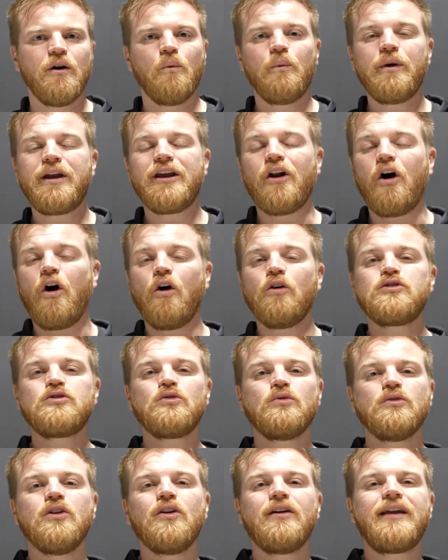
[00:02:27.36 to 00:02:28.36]
We can
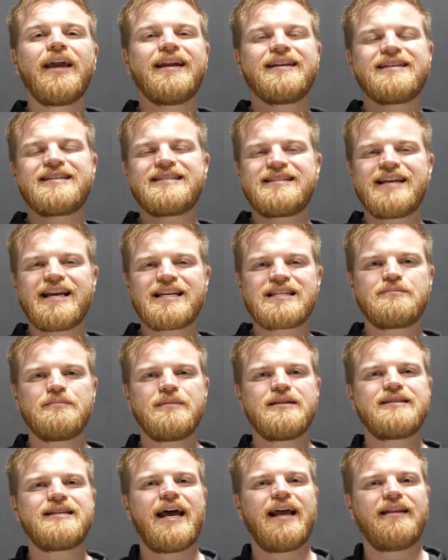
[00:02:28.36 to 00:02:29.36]
also look at
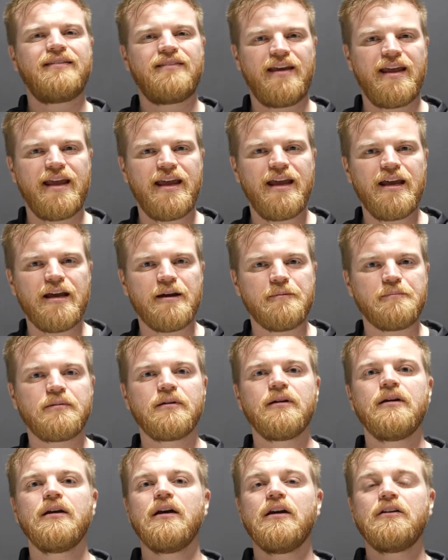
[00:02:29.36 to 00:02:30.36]
assessments at the
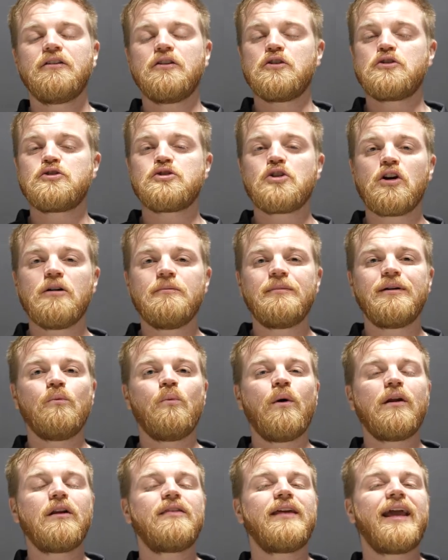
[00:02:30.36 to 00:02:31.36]
hip to determine
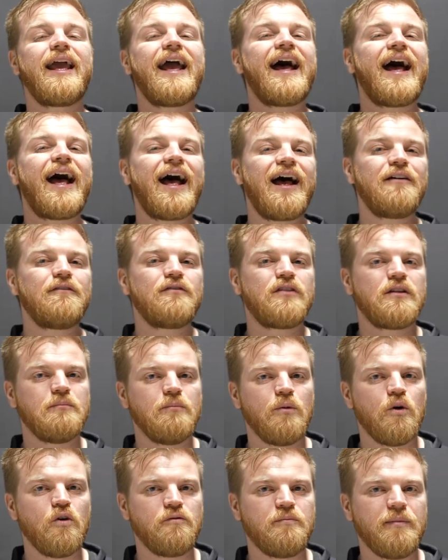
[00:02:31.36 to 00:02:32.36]
whether they have the
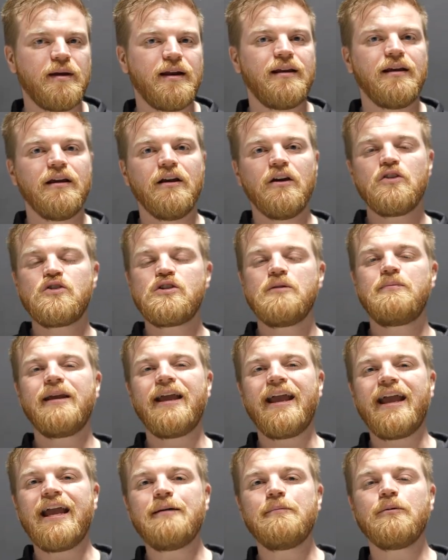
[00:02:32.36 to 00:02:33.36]
movement to
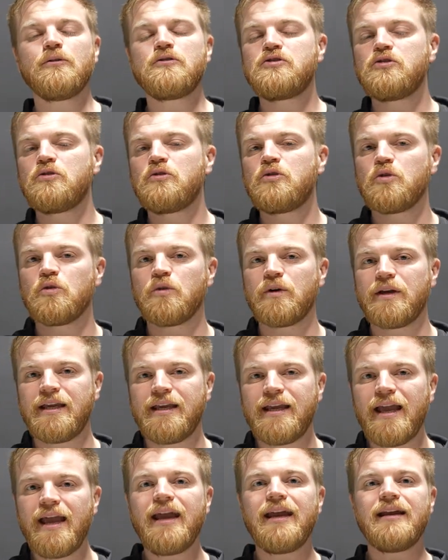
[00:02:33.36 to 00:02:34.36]
be able to
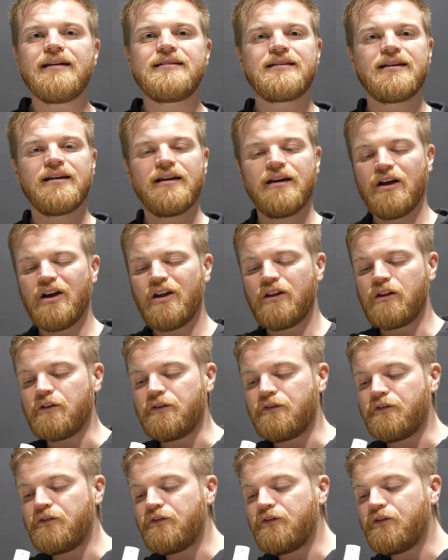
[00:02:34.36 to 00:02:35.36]
create the
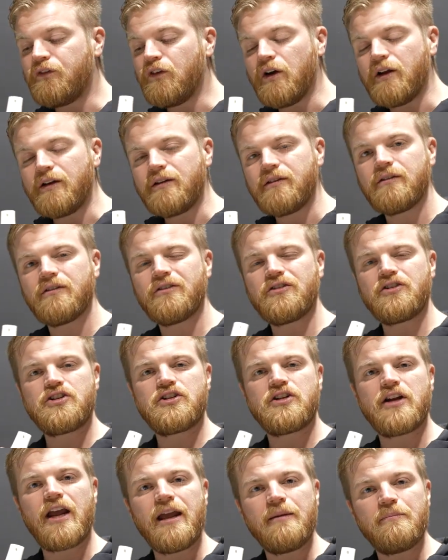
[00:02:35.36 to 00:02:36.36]
foot
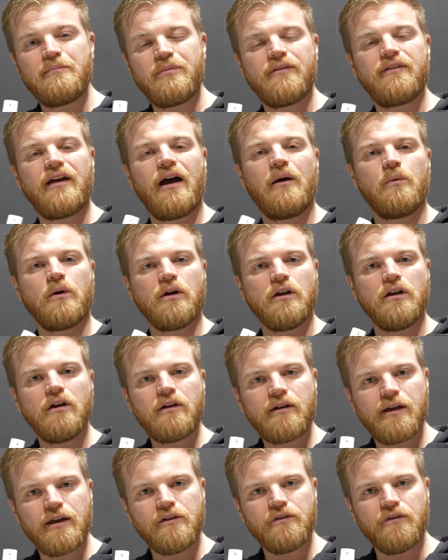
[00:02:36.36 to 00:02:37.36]
shape that we're
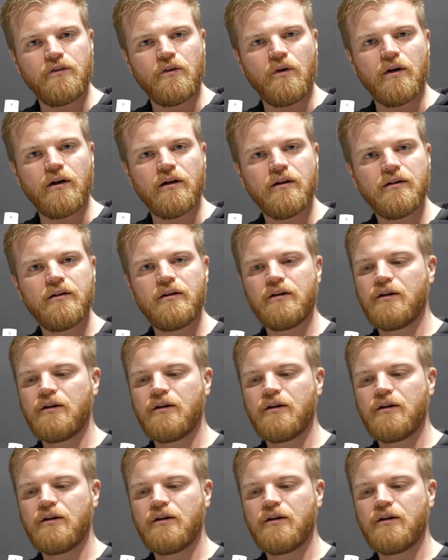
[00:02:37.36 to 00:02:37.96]
looking for.